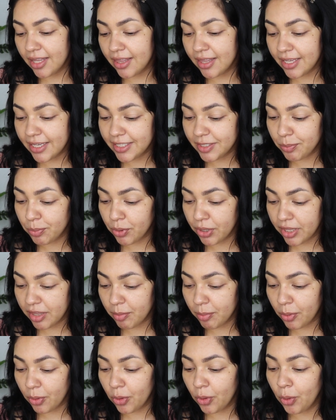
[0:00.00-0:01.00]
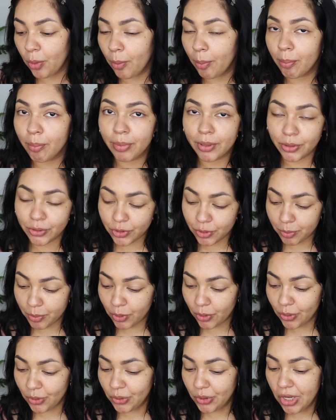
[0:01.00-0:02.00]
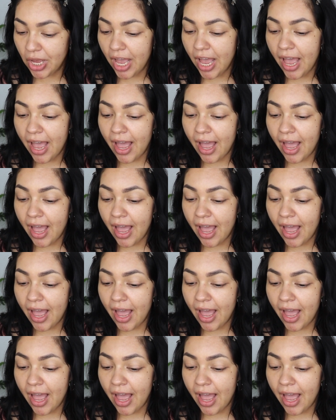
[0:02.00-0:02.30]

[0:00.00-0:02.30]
This breathable, buildable,